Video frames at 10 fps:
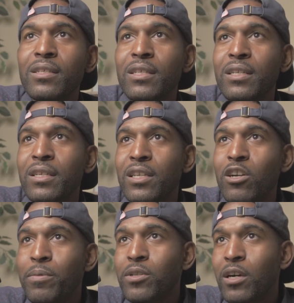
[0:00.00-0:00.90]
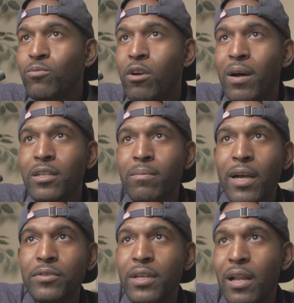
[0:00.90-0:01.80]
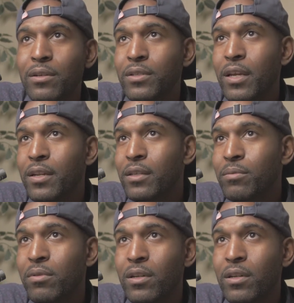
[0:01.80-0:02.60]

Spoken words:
You hope he talks more about democracy dollars and ending his political